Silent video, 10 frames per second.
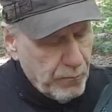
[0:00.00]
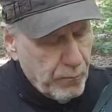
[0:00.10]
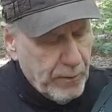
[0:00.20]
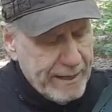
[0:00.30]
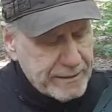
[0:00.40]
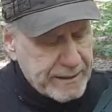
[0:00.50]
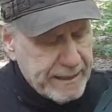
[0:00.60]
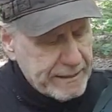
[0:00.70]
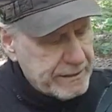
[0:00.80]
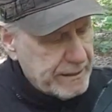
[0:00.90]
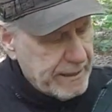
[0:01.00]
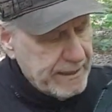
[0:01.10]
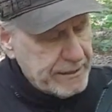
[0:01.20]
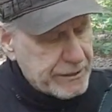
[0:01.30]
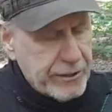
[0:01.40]
wears this
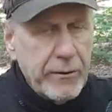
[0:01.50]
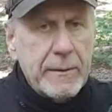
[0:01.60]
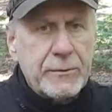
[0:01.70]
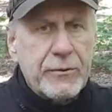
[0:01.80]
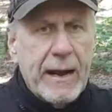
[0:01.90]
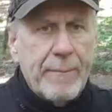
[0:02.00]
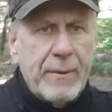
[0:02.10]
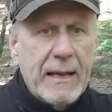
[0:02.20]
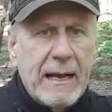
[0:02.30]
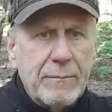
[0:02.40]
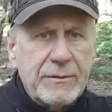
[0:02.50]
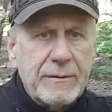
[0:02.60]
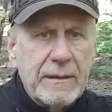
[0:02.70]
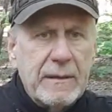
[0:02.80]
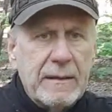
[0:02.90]
sternum strap becomes
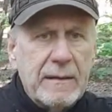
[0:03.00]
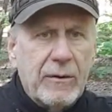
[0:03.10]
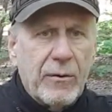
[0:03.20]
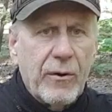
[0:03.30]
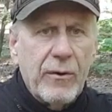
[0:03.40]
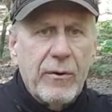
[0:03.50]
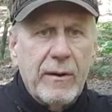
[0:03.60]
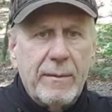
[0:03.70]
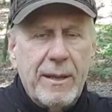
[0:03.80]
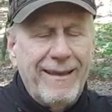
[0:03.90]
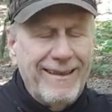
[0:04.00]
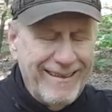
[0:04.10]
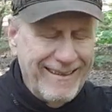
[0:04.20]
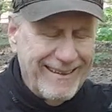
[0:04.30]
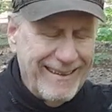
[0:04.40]
on her
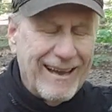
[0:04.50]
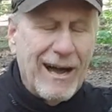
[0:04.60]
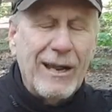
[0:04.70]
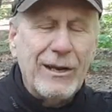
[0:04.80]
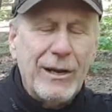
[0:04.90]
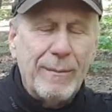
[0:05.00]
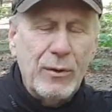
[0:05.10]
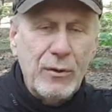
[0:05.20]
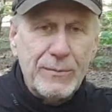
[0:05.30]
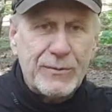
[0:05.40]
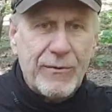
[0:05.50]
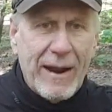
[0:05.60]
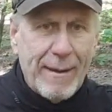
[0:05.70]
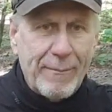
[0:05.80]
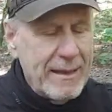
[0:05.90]
under the boob
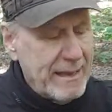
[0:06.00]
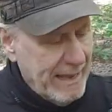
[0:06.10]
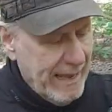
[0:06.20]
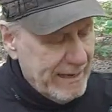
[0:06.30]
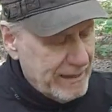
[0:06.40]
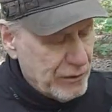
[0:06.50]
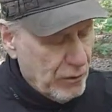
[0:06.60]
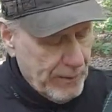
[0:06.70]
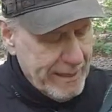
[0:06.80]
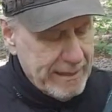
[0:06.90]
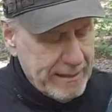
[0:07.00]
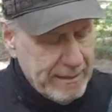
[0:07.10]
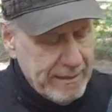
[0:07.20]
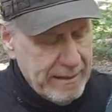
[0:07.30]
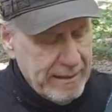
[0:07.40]
strap. And there's no way
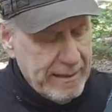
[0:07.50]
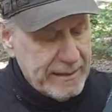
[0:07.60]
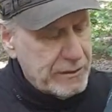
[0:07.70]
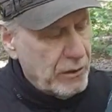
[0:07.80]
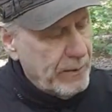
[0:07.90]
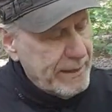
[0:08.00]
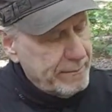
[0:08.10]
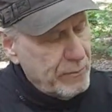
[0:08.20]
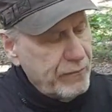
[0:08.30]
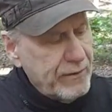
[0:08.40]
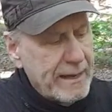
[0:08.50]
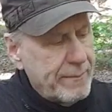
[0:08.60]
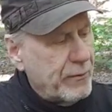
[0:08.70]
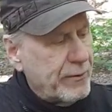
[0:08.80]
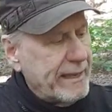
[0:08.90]
to move it
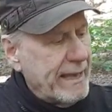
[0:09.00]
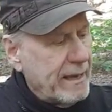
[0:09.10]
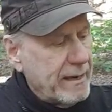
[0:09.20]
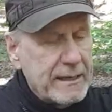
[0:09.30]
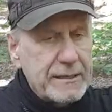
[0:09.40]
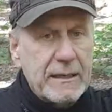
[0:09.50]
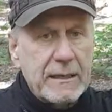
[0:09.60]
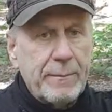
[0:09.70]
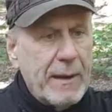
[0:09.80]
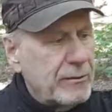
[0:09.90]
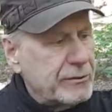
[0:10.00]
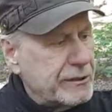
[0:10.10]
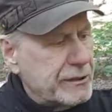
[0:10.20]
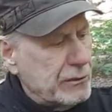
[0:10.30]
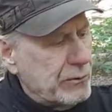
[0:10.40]
up on account of this little pouch
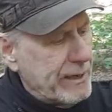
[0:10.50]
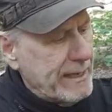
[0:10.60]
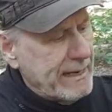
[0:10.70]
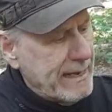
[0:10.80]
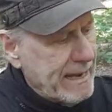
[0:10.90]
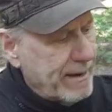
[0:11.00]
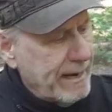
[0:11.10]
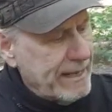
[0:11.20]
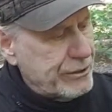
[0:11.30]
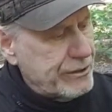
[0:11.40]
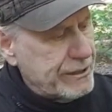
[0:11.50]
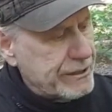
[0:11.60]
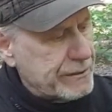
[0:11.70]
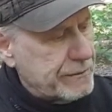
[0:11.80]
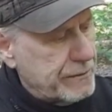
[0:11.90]
is sewn in here unless you just